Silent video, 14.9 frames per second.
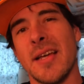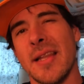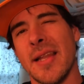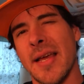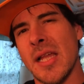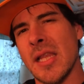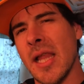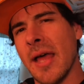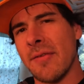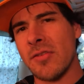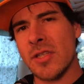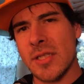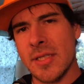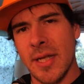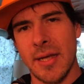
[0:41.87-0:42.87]
like a
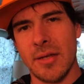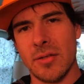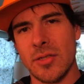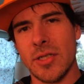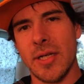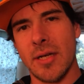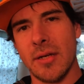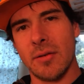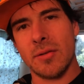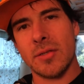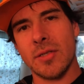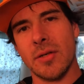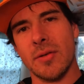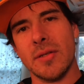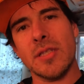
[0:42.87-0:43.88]
lifestyle channel,
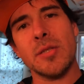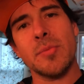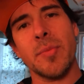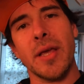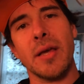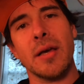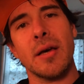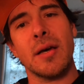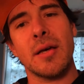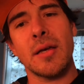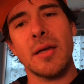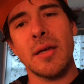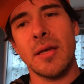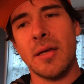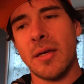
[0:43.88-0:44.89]
so to speak, uh,
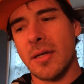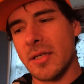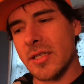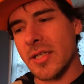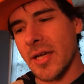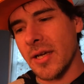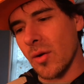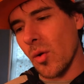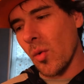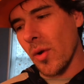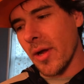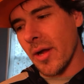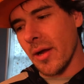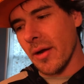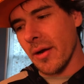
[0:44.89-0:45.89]
a channel
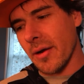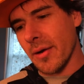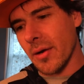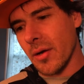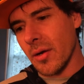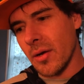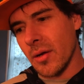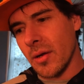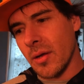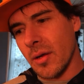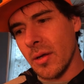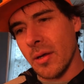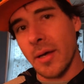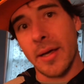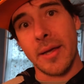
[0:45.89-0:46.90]
where
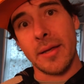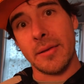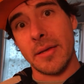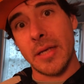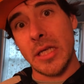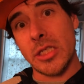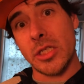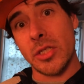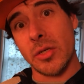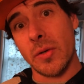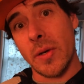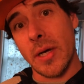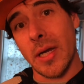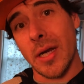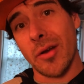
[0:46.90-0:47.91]
I could teach you
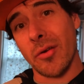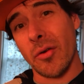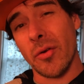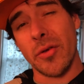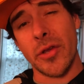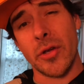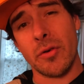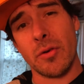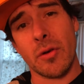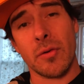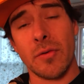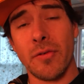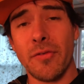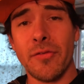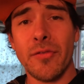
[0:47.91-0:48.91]
how to grow your
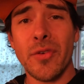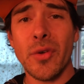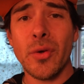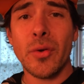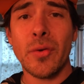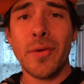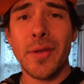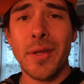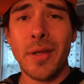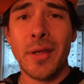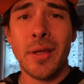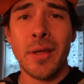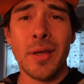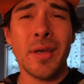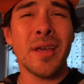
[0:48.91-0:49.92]
own food
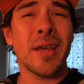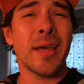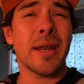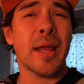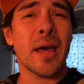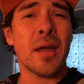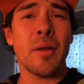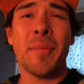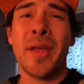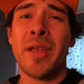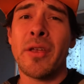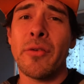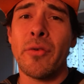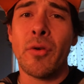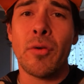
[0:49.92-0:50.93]
and how to
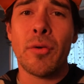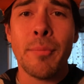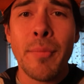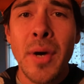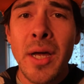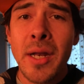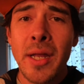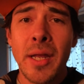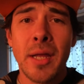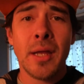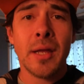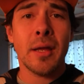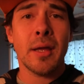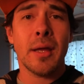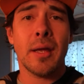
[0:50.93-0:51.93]
make your own
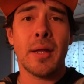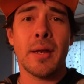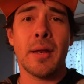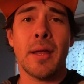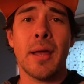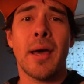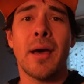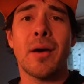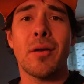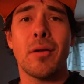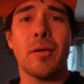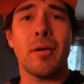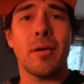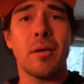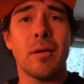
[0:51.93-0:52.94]
money and how
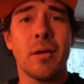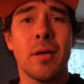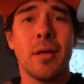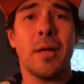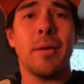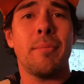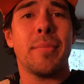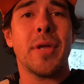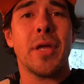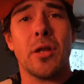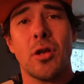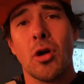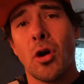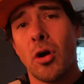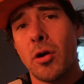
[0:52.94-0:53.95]
to be
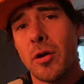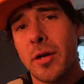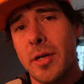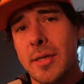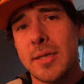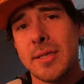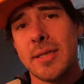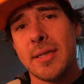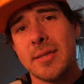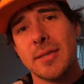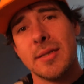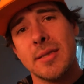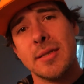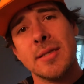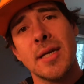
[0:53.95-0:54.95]
an artist
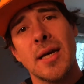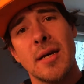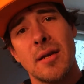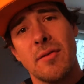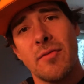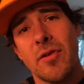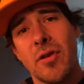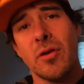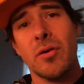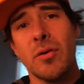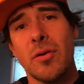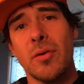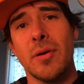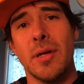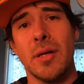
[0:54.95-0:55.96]
that's inside of
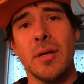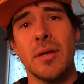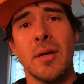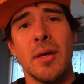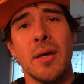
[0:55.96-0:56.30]
you and